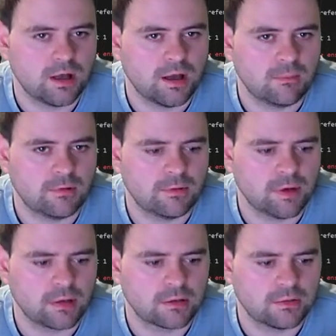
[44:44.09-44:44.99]
app
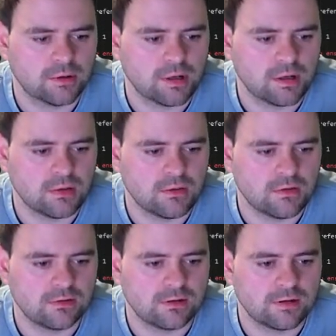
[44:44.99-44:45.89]
directory. This
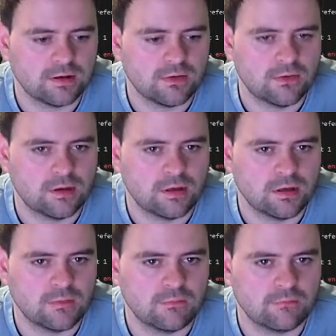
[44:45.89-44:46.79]
is in the...